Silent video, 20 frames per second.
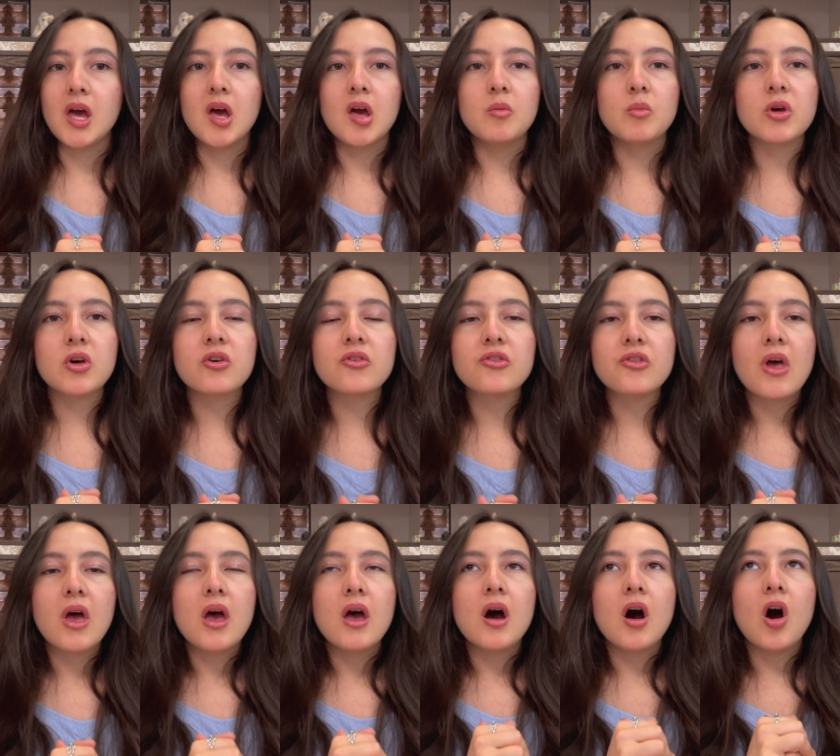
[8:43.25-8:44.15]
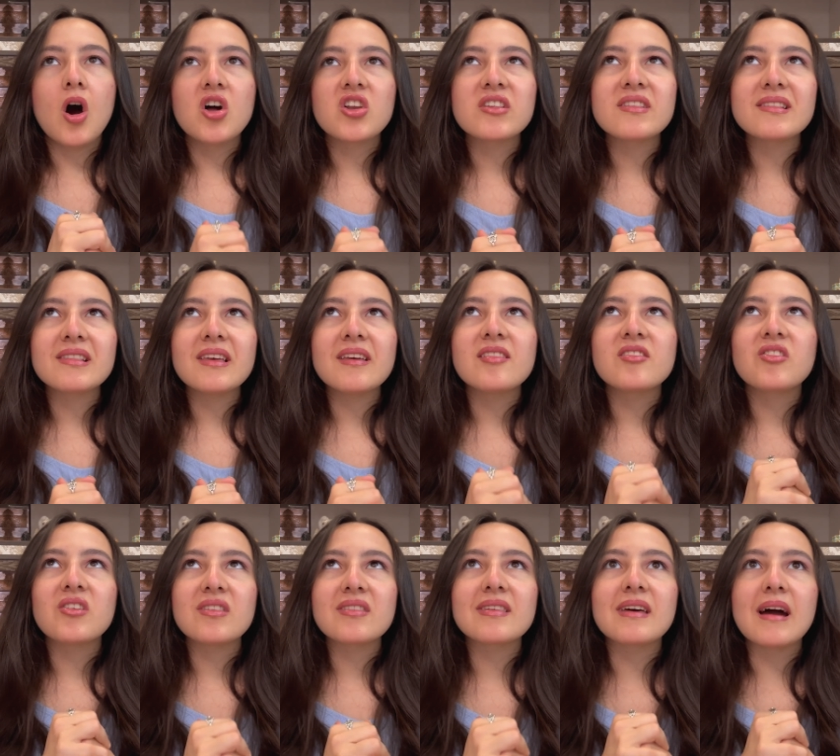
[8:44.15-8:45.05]
Because honestly,
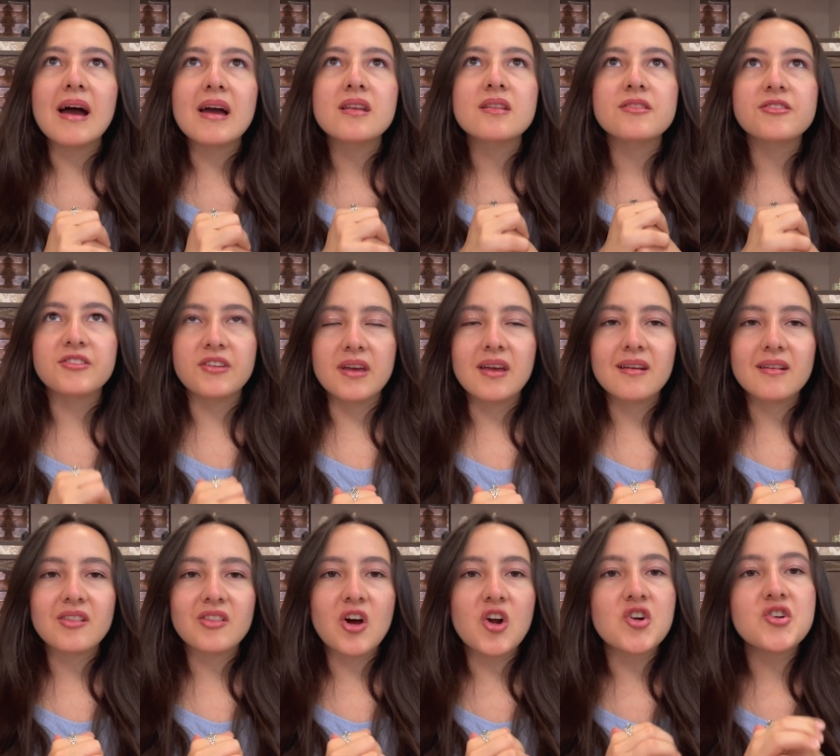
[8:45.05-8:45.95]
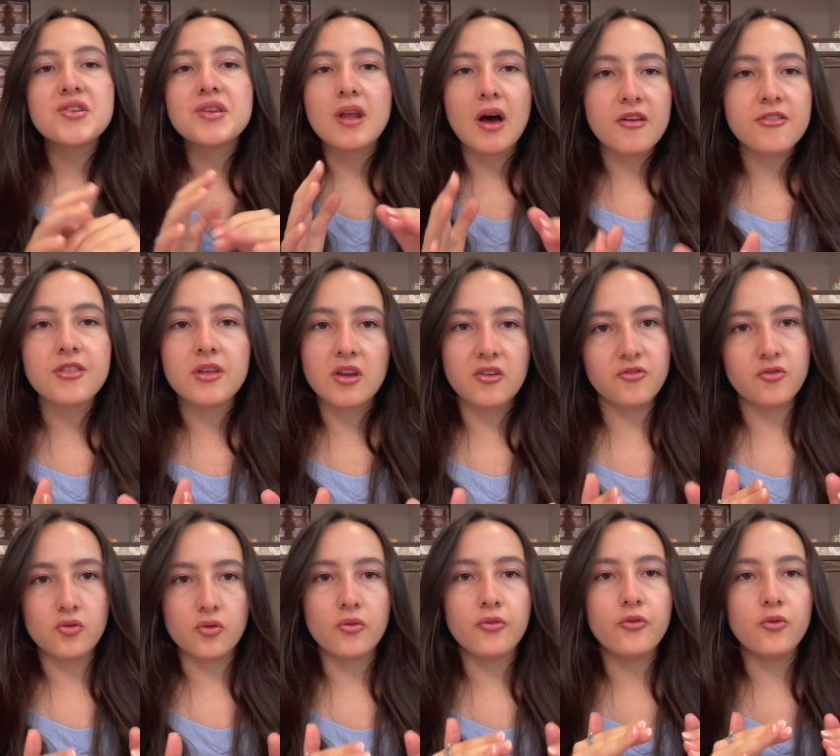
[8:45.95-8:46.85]
these kind of things are nothing
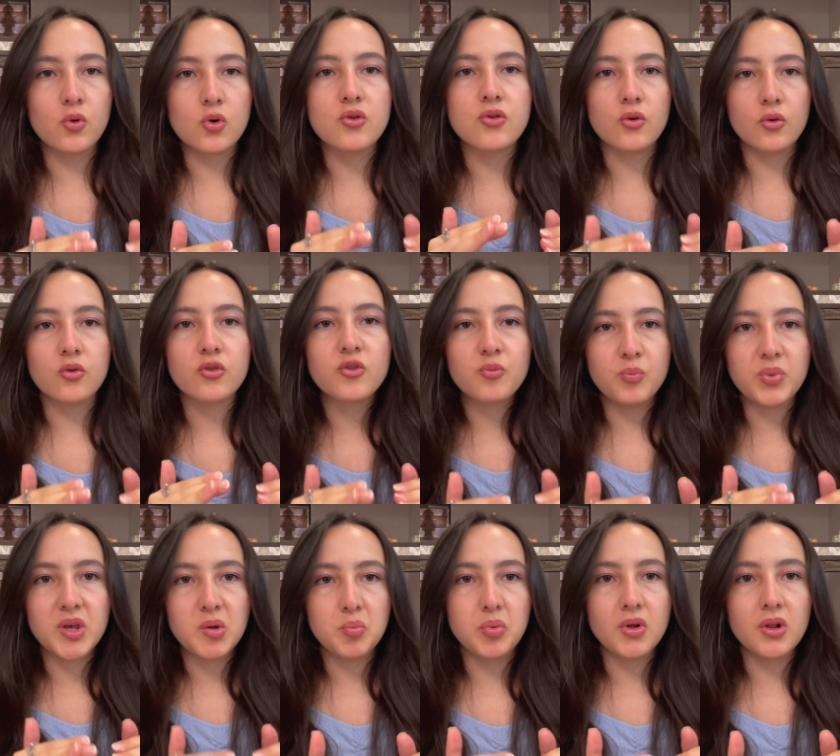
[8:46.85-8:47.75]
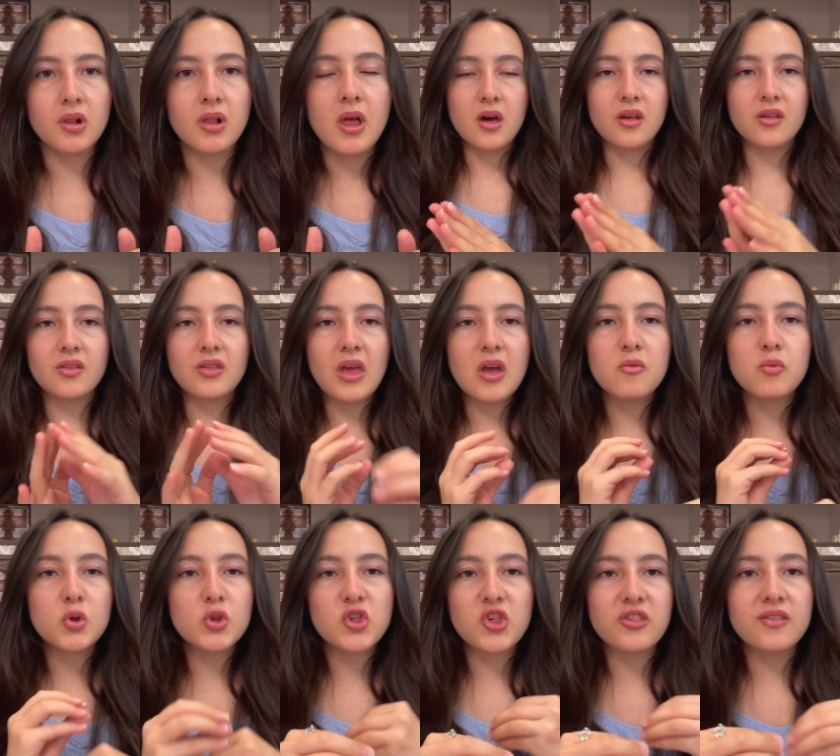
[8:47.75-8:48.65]
for those people. They
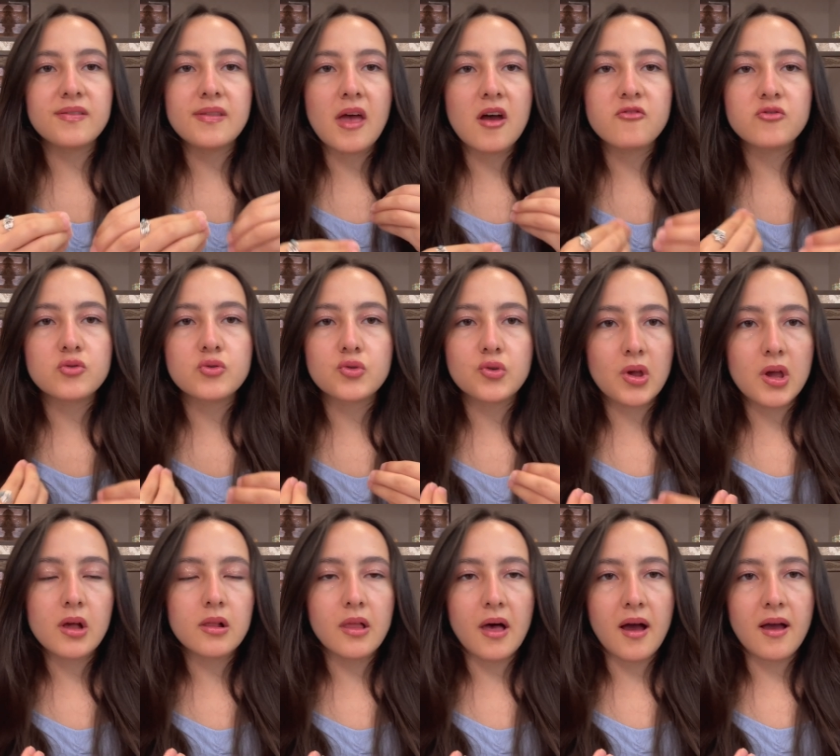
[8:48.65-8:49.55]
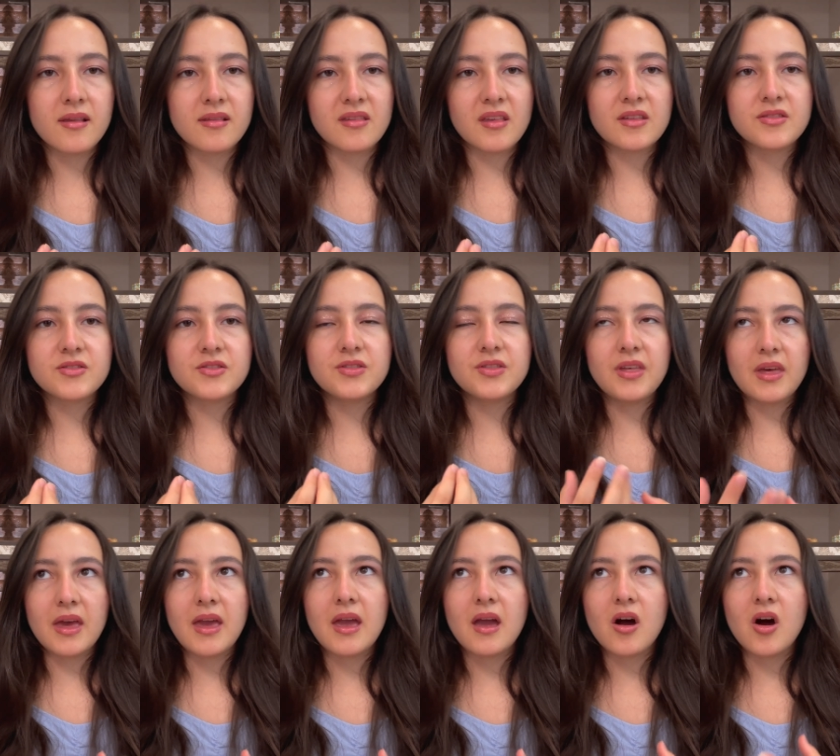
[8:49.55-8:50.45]
will just never realize that
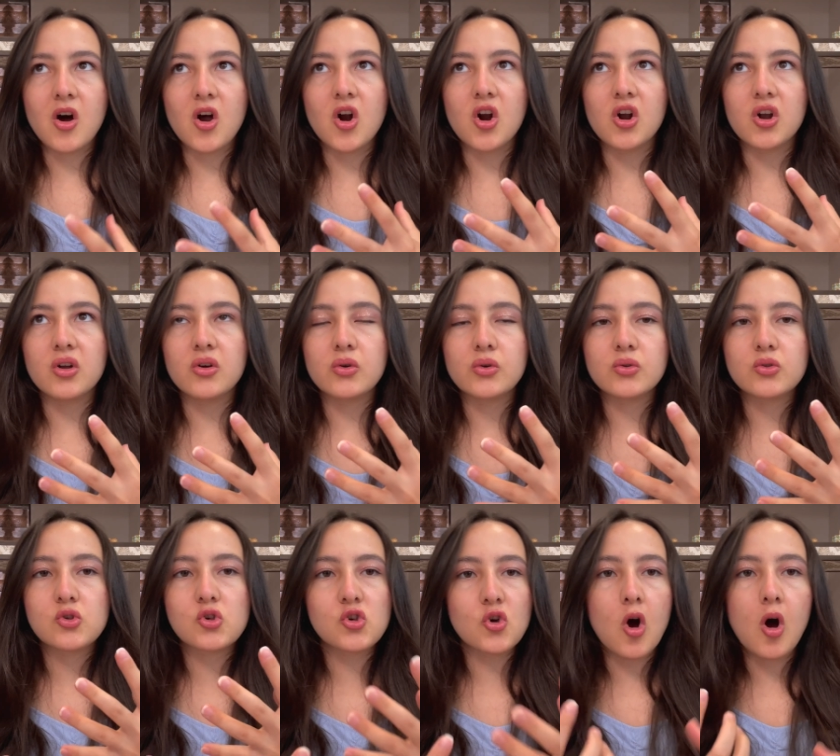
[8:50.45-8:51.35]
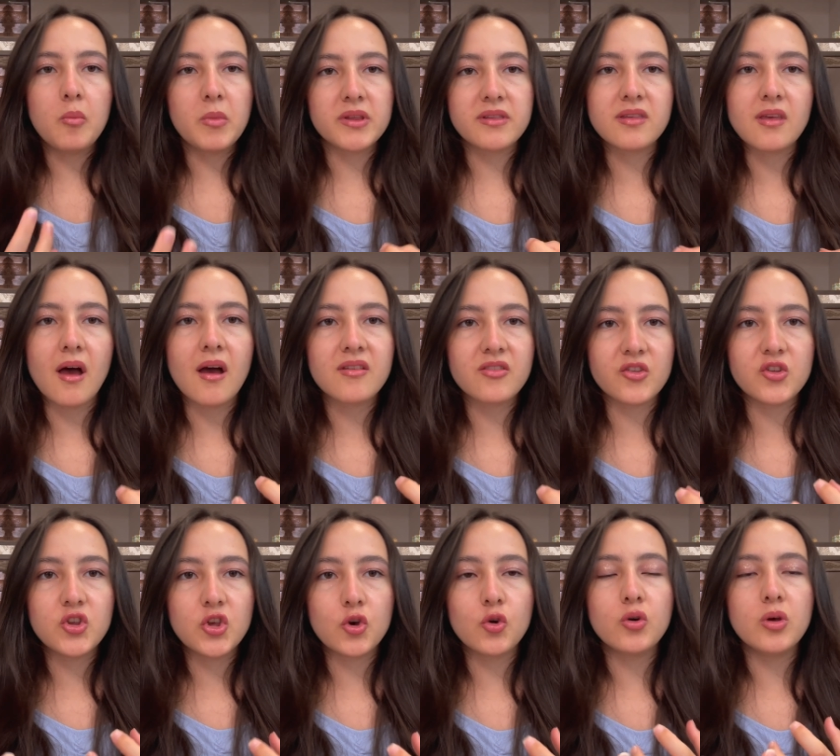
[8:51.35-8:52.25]
they are
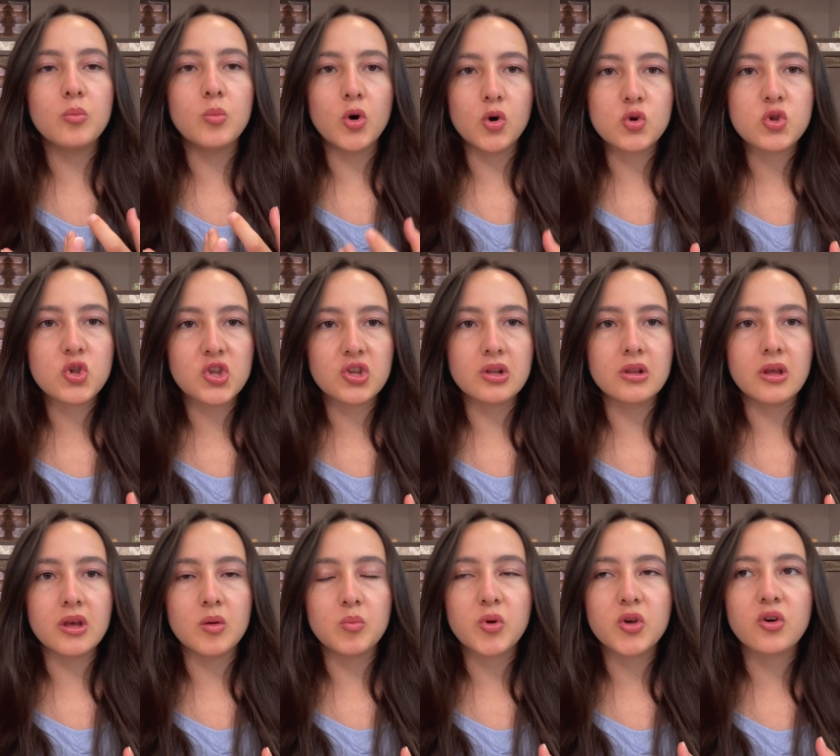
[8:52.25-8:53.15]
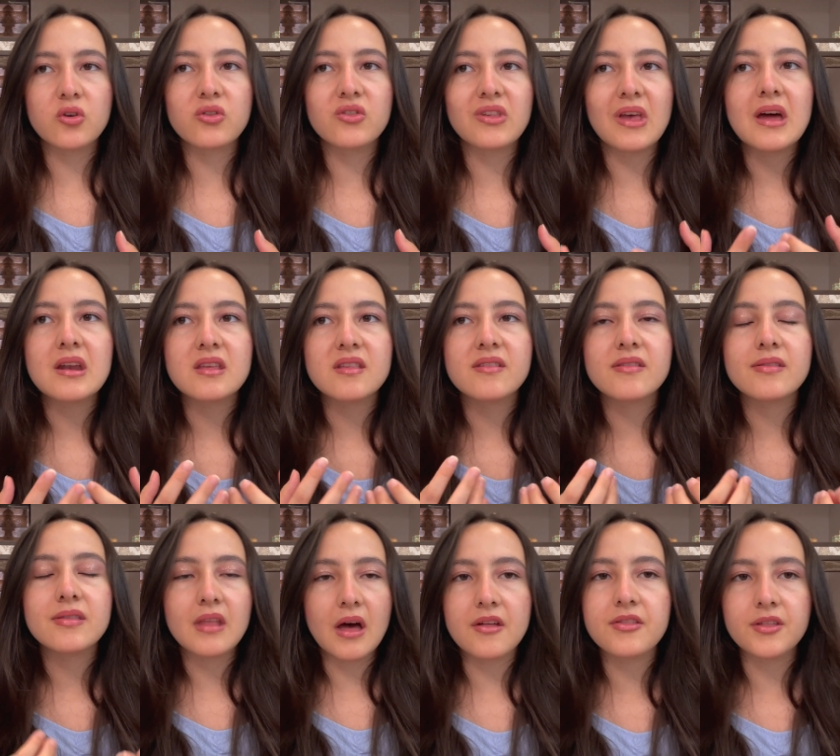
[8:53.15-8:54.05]
traumatizing you emotionally, because that is
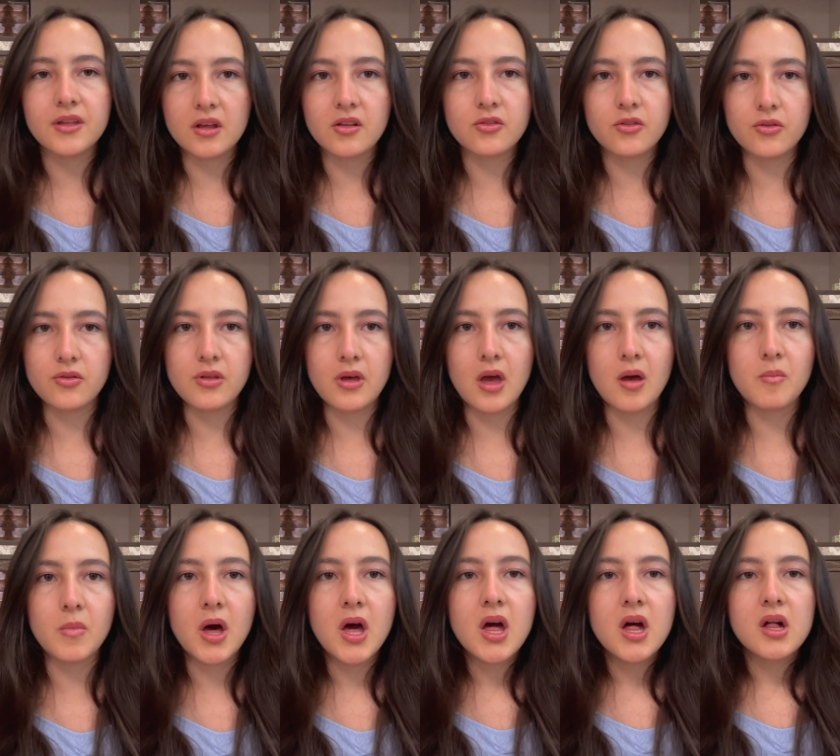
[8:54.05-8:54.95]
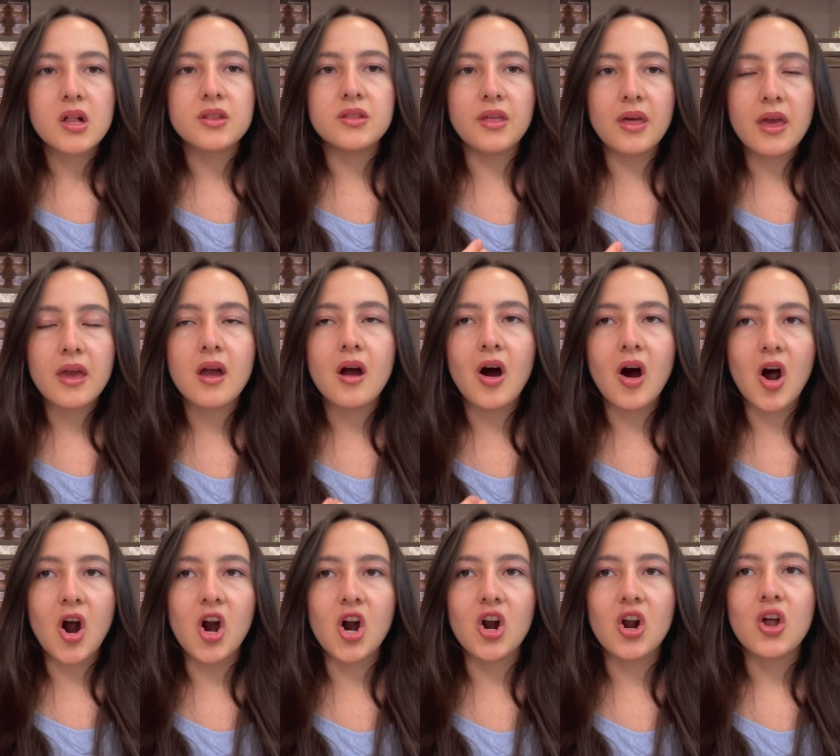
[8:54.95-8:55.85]
nothing to them. They
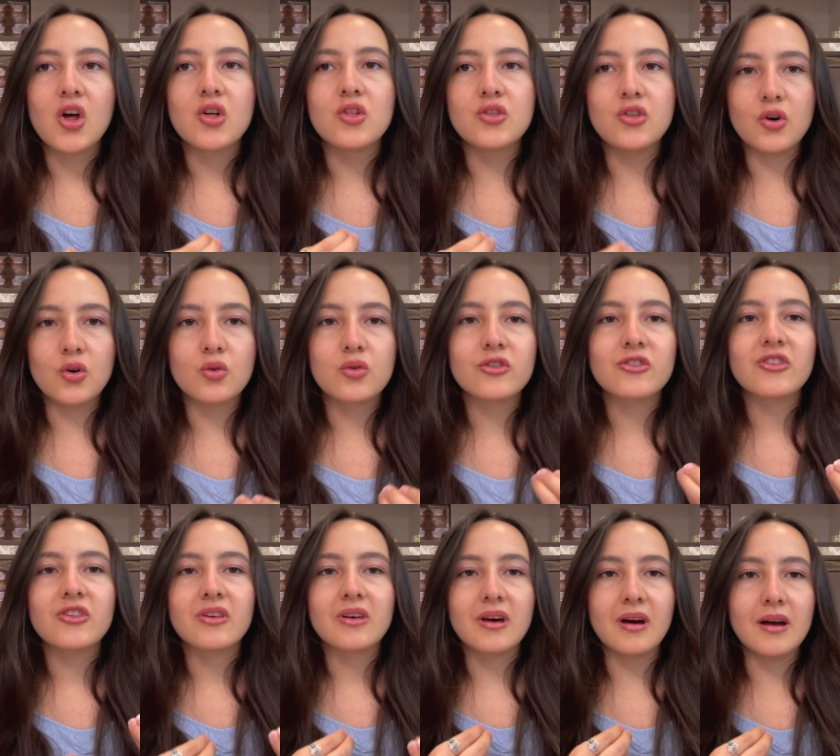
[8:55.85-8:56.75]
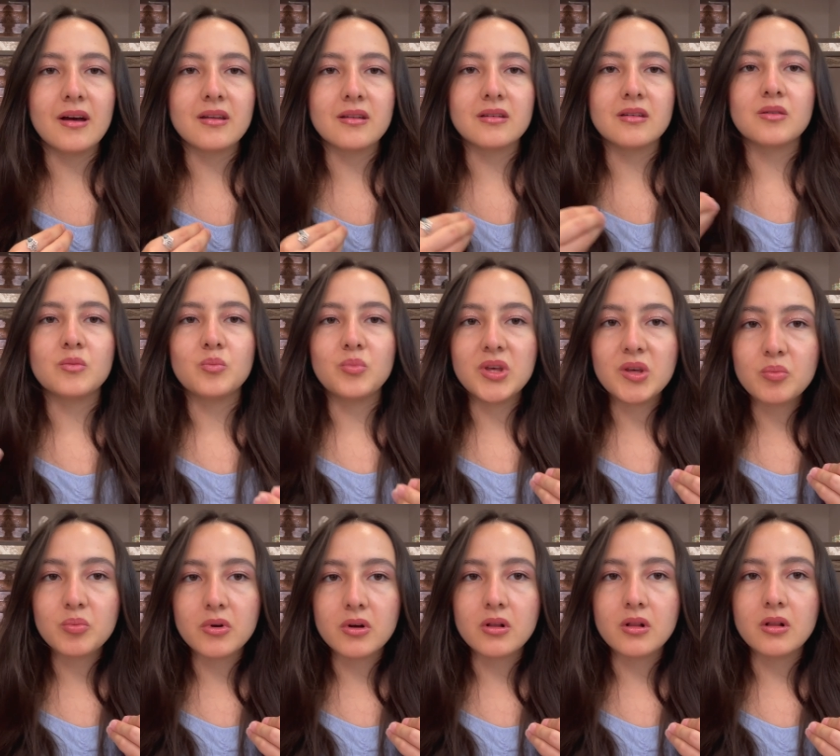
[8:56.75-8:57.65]
are those kind of
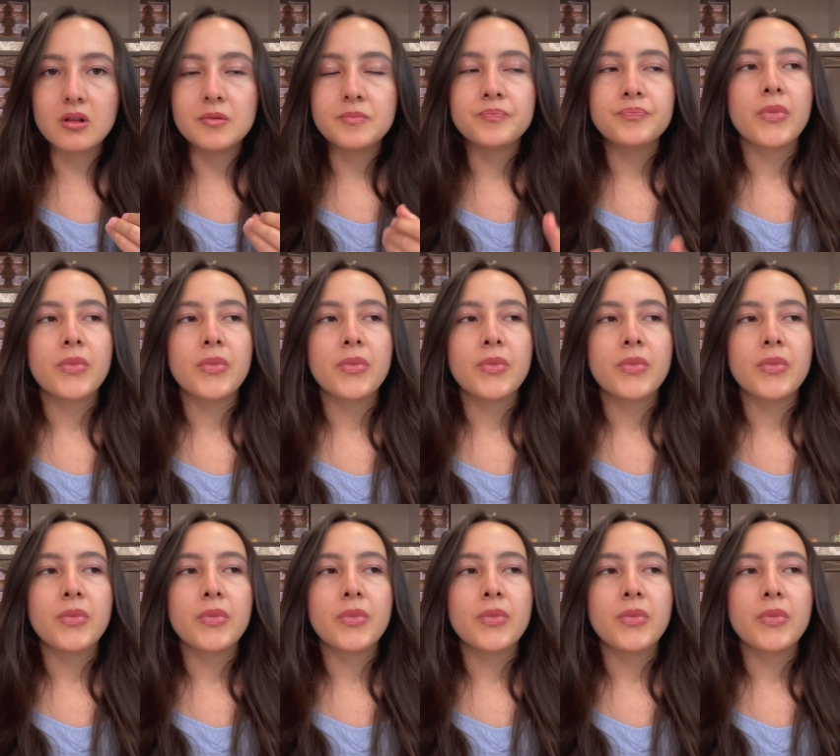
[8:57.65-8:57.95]
people.